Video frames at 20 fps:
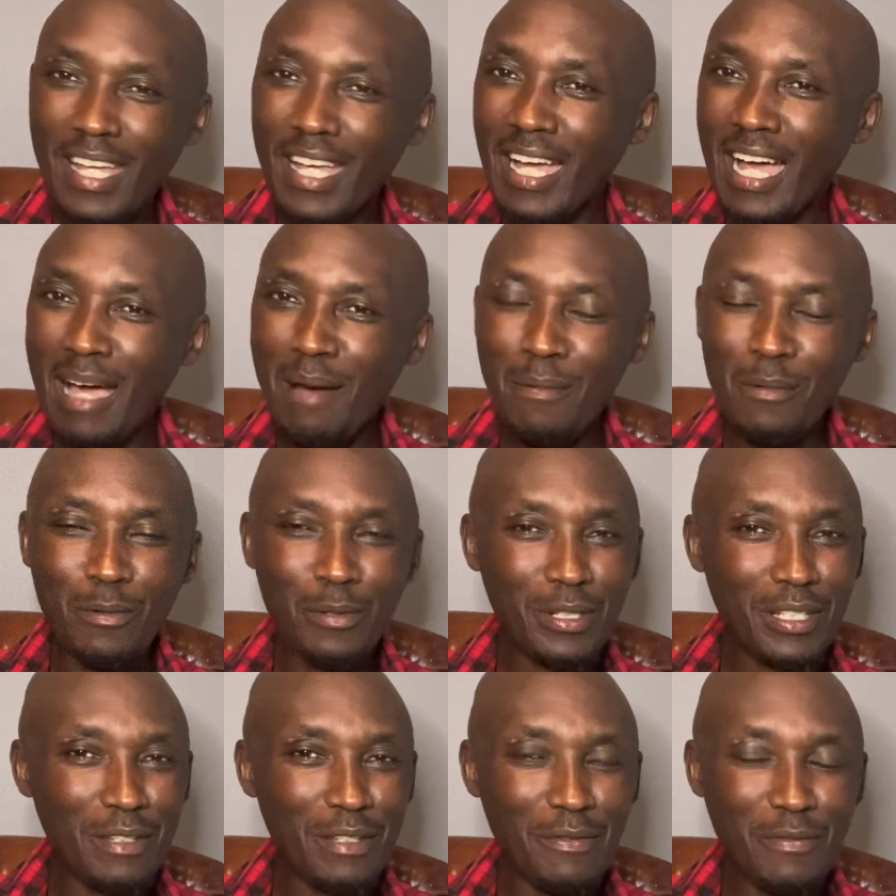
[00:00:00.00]
I'm
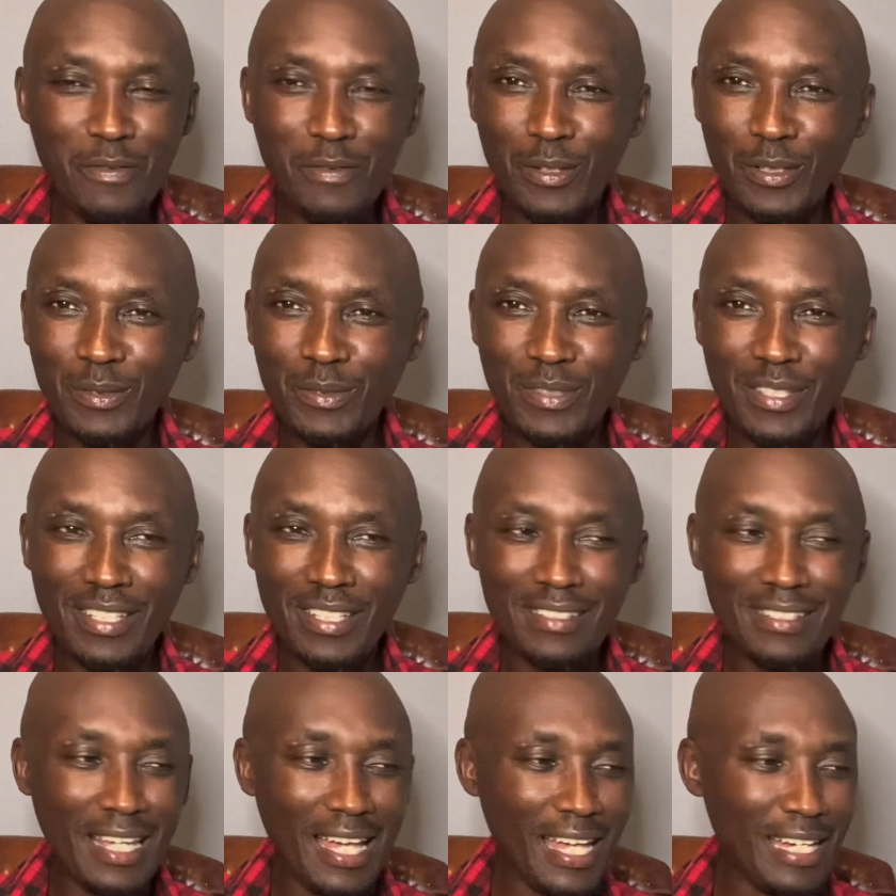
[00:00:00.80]
looking forward to this
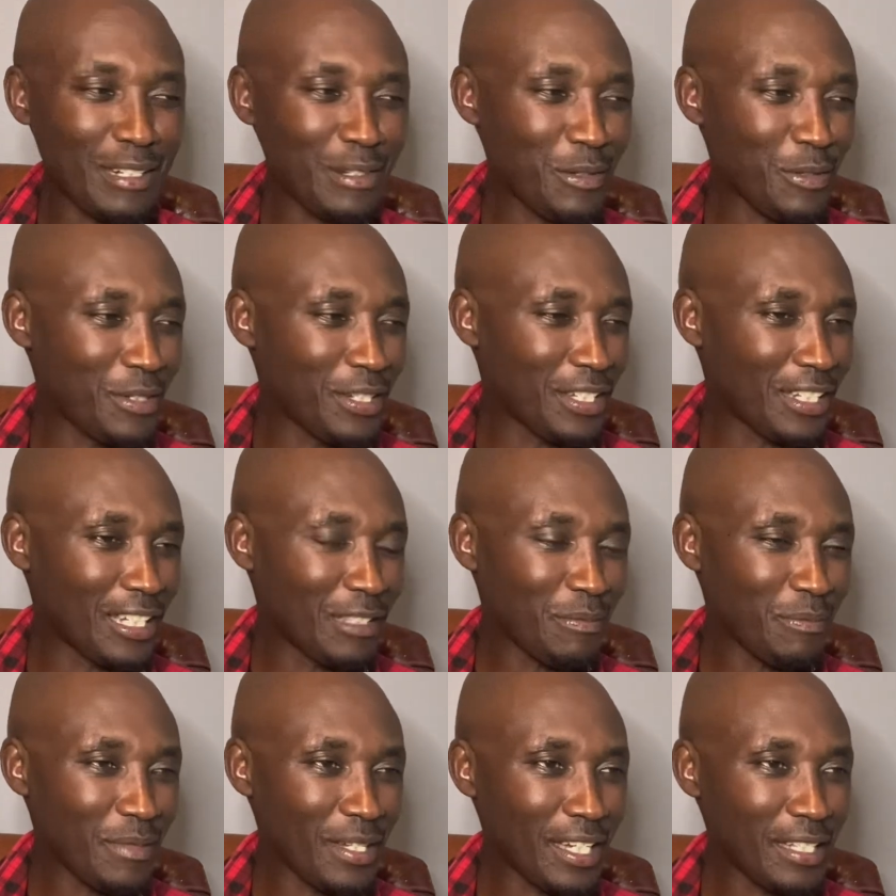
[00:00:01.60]
guy doing it,
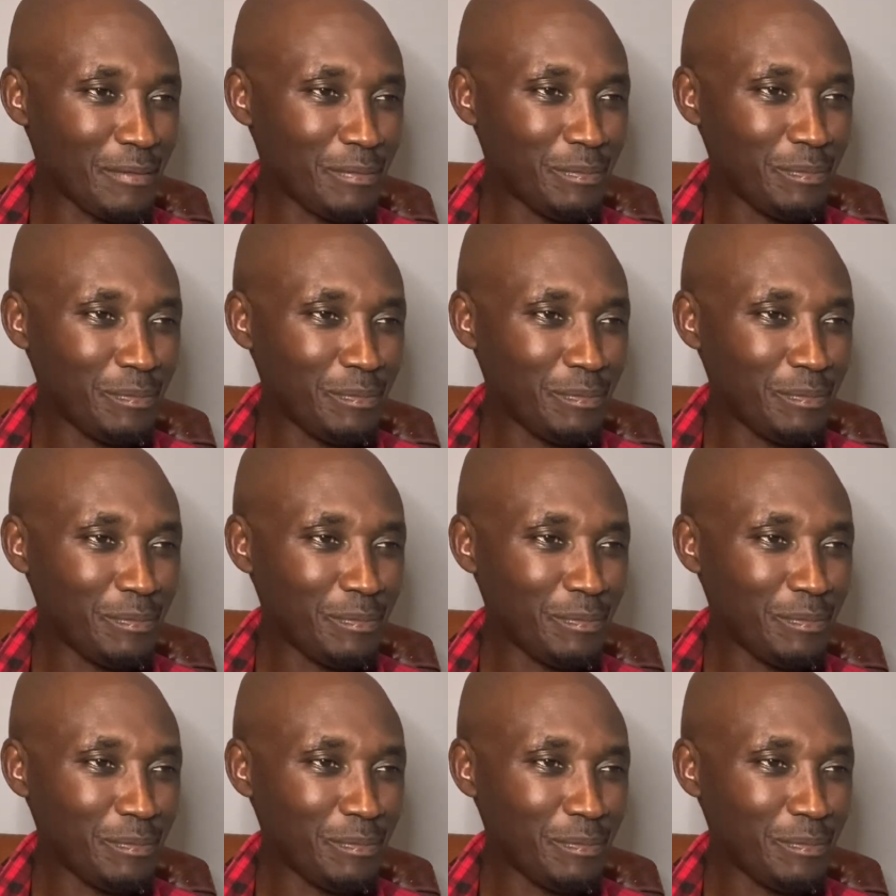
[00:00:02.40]
man.